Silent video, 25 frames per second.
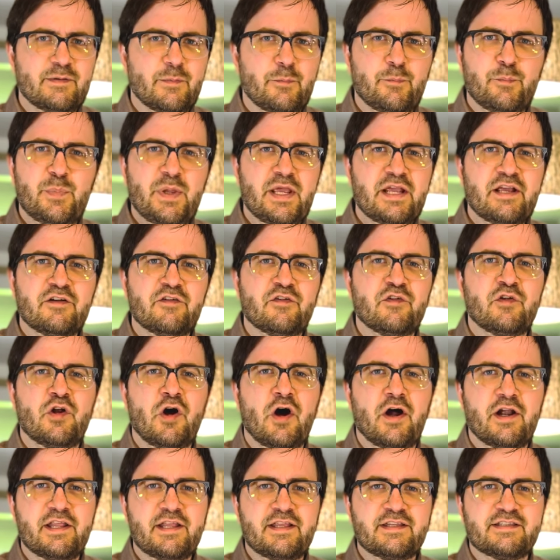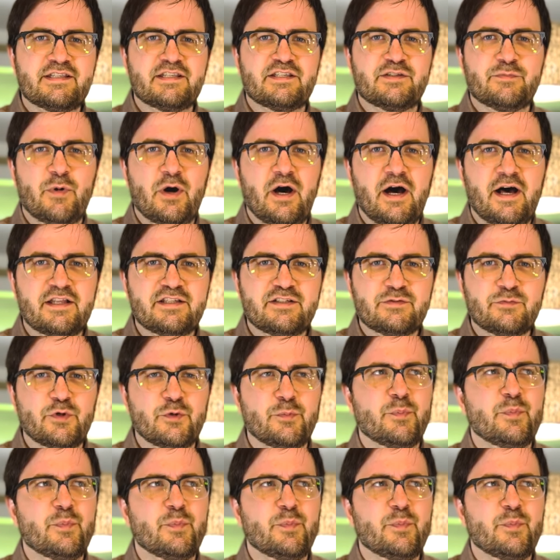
big of an audience as possible.